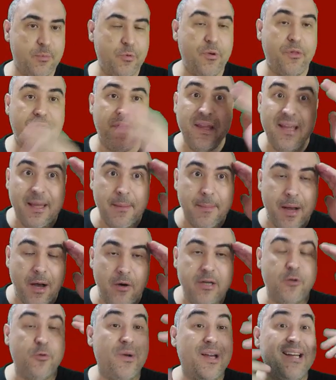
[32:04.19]
We think
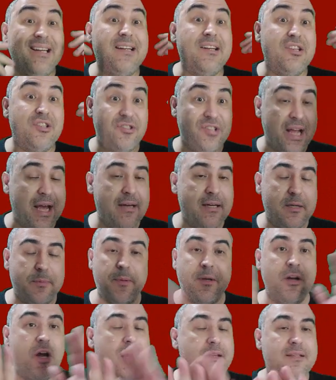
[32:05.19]
about it, we can understand it,
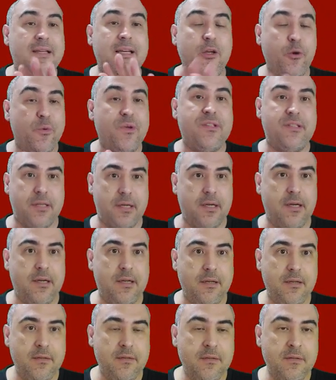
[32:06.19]
but not
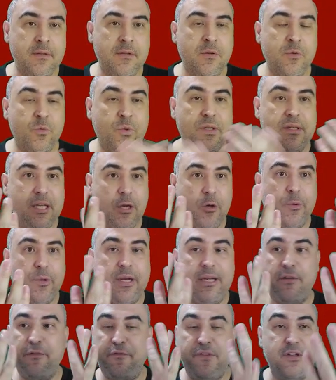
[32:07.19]
linguistically. We deal
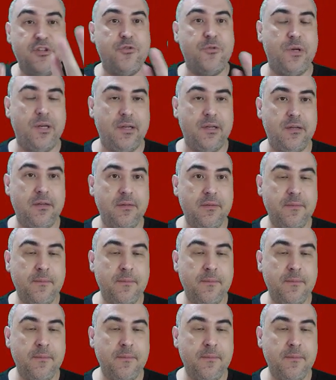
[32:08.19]
with it visually.